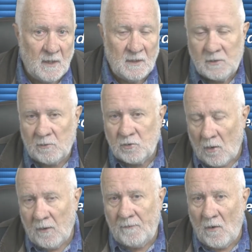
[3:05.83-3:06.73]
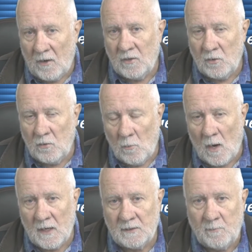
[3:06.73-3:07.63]
So we're trying to find new
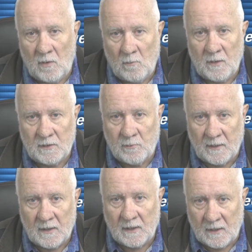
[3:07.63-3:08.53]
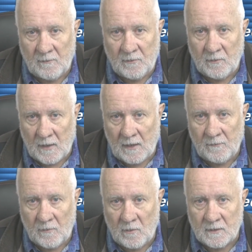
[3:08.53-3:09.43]
ways by which we can give you that
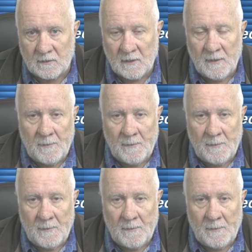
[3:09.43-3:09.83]
voice.